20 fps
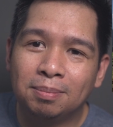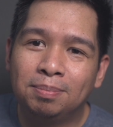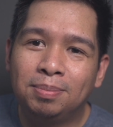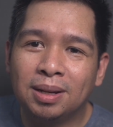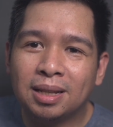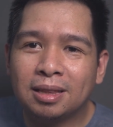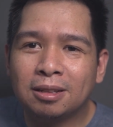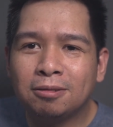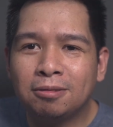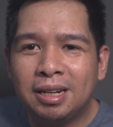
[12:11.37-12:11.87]

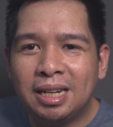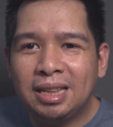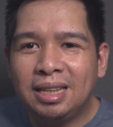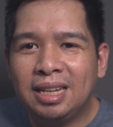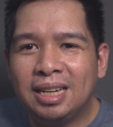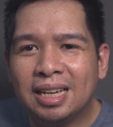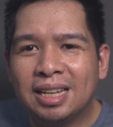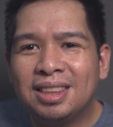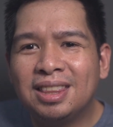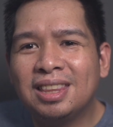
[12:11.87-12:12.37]
But
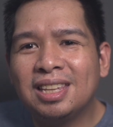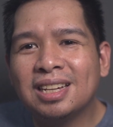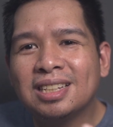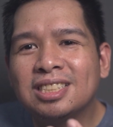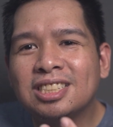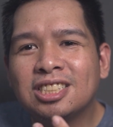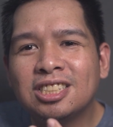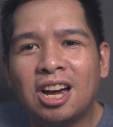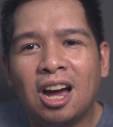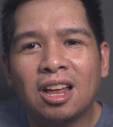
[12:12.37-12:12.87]
really, in
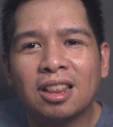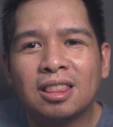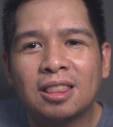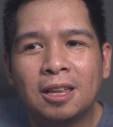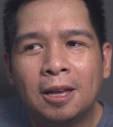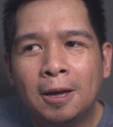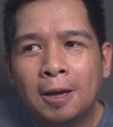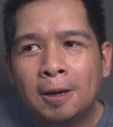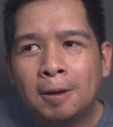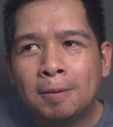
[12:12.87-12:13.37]
this
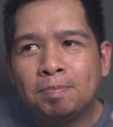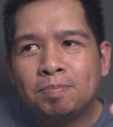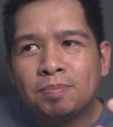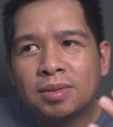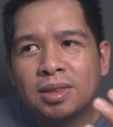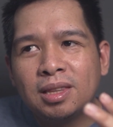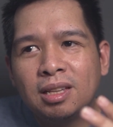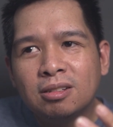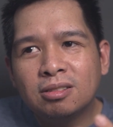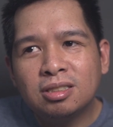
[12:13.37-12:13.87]
shot,
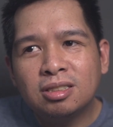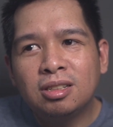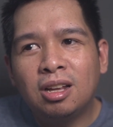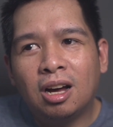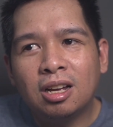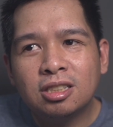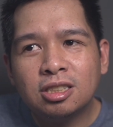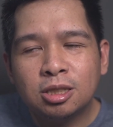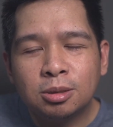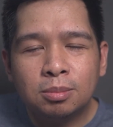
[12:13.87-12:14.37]
there's
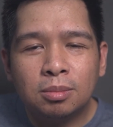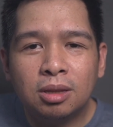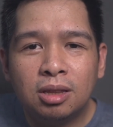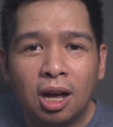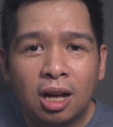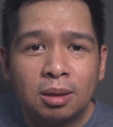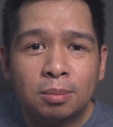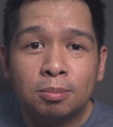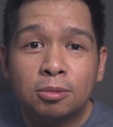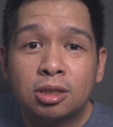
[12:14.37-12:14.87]
not
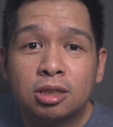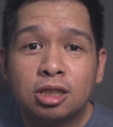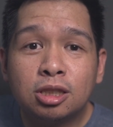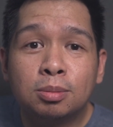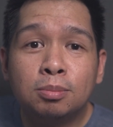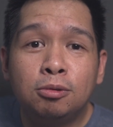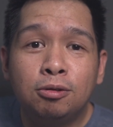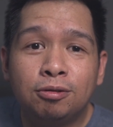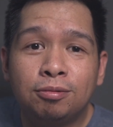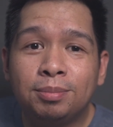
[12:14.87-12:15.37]

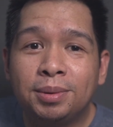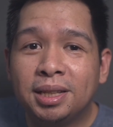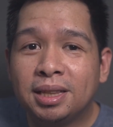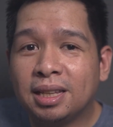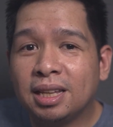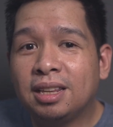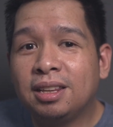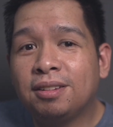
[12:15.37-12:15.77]
much movement.